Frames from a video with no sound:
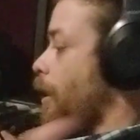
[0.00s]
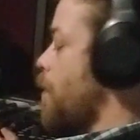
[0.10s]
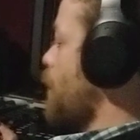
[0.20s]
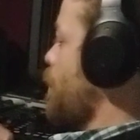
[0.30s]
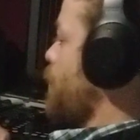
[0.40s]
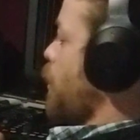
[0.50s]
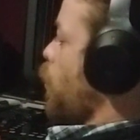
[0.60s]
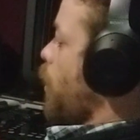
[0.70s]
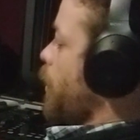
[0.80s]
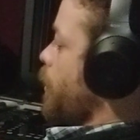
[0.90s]
It might be a
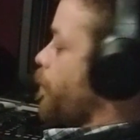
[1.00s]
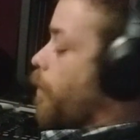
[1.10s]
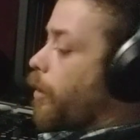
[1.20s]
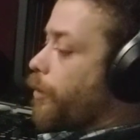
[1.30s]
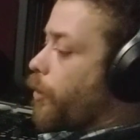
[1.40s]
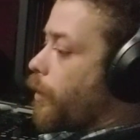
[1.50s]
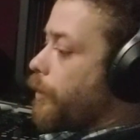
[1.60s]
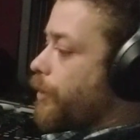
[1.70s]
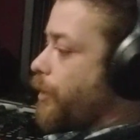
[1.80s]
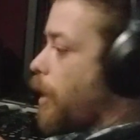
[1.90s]
waterfall
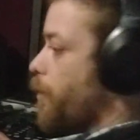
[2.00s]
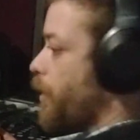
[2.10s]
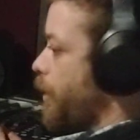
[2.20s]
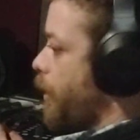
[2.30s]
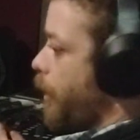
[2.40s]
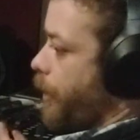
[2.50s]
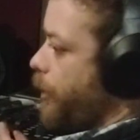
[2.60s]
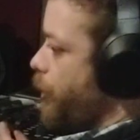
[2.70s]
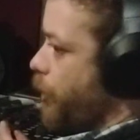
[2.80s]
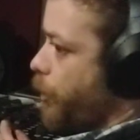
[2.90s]
noise or something, and then
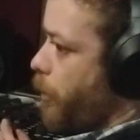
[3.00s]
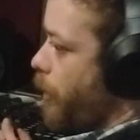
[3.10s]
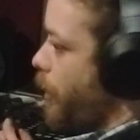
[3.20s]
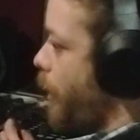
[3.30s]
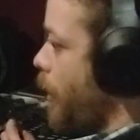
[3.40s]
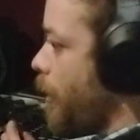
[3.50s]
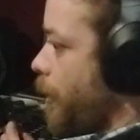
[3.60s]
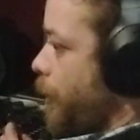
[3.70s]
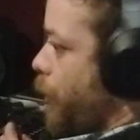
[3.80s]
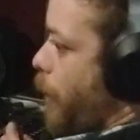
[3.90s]
this just be like
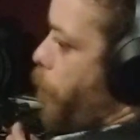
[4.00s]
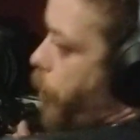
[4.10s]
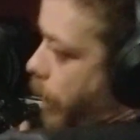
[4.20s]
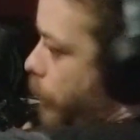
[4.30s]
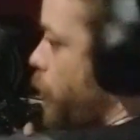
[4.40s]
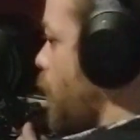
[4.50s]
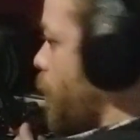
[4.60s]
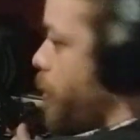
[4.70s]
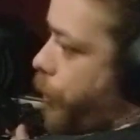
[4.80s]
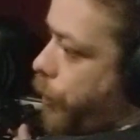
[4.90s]
straight bass
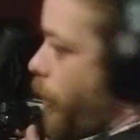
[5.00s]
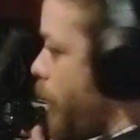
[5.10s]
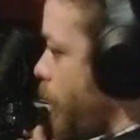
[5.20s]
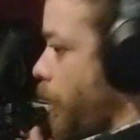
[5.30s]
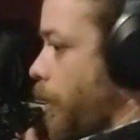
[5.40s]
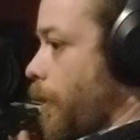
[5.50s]
coming straight.